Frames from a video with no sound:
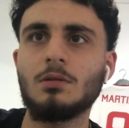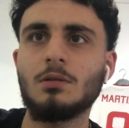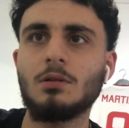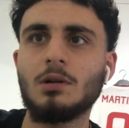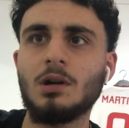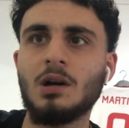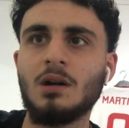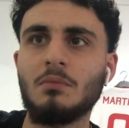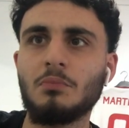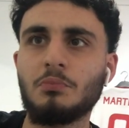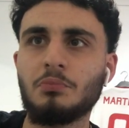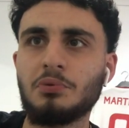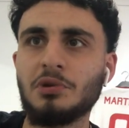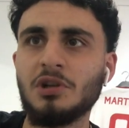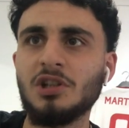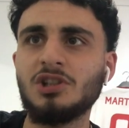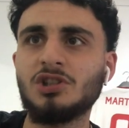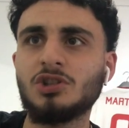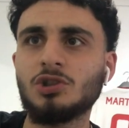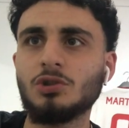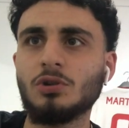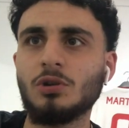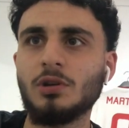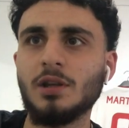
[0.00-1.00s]
I'm pretty
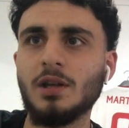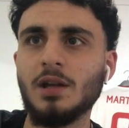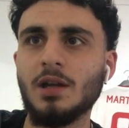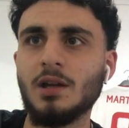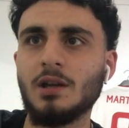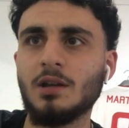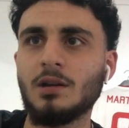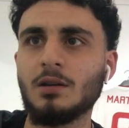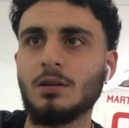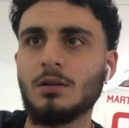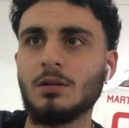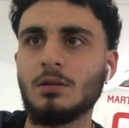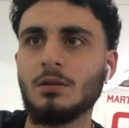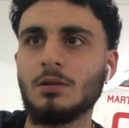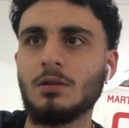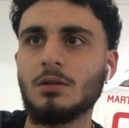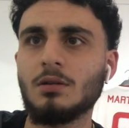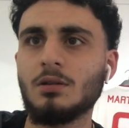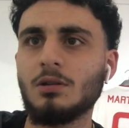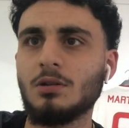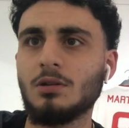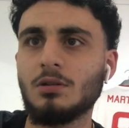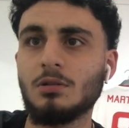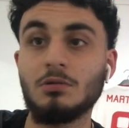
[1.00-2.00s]
sure, yeah.
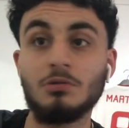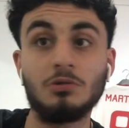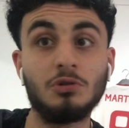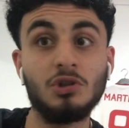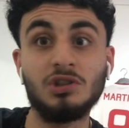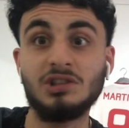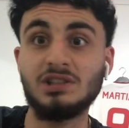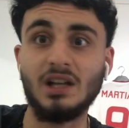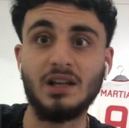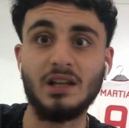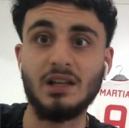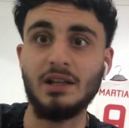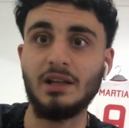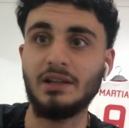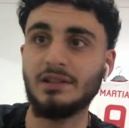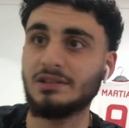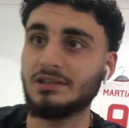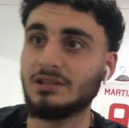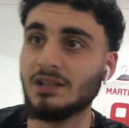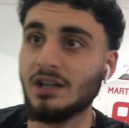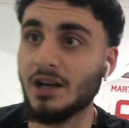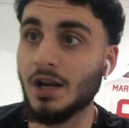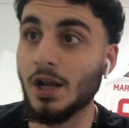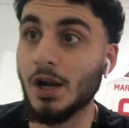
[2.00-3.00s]
Looks like
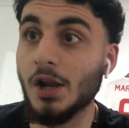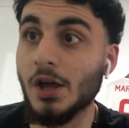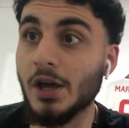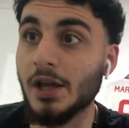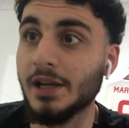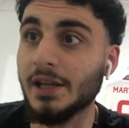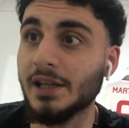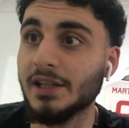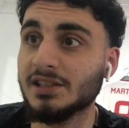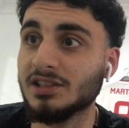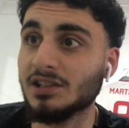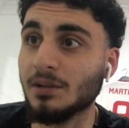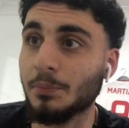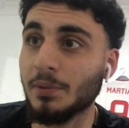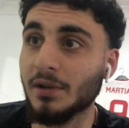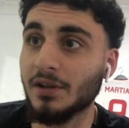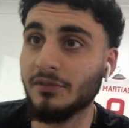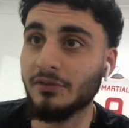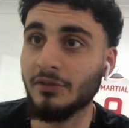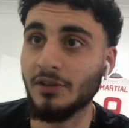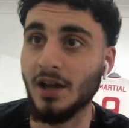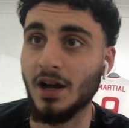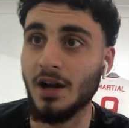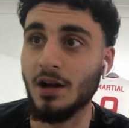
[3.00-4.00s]
Iniesta. And I know Iniesta played
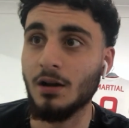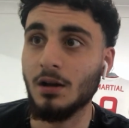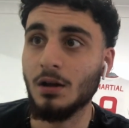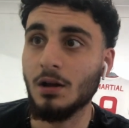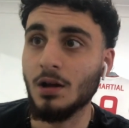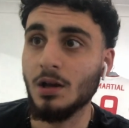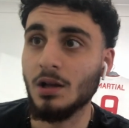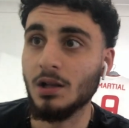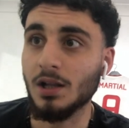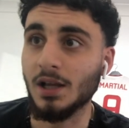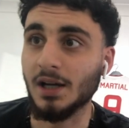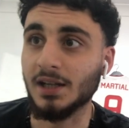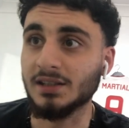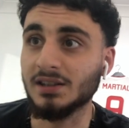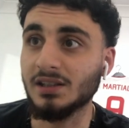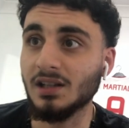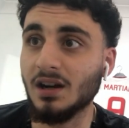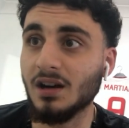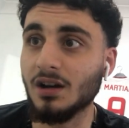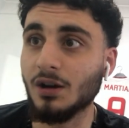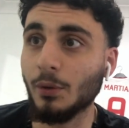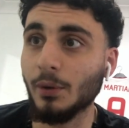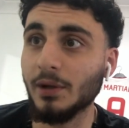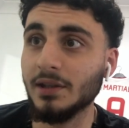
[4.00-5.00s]
for that like
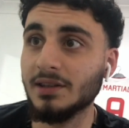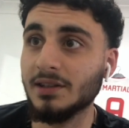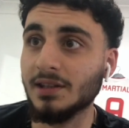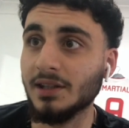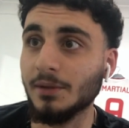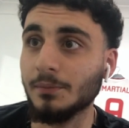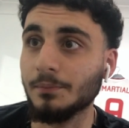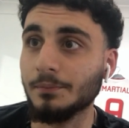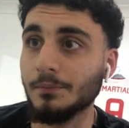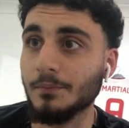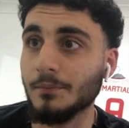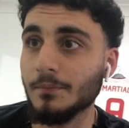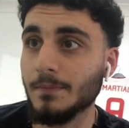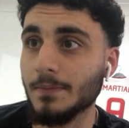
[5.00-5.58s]
dark red team.